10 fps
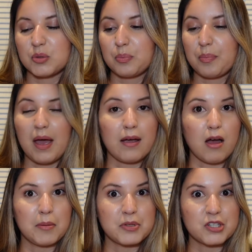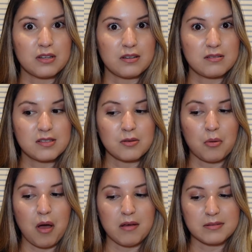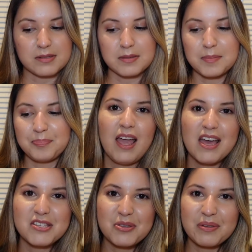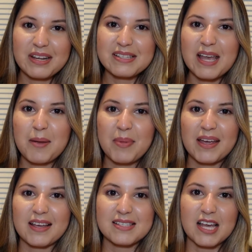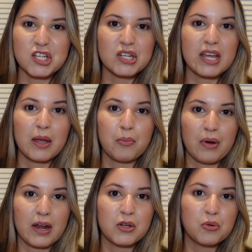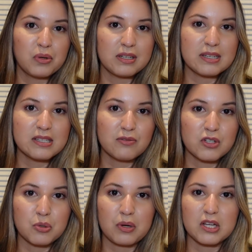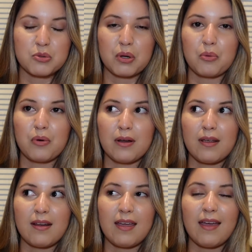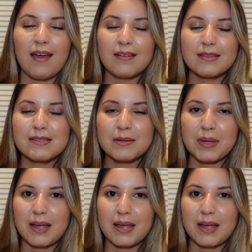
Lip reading: to bag option. So awesome. So the next handbag is actually a brand new release for 2021, and I have this in my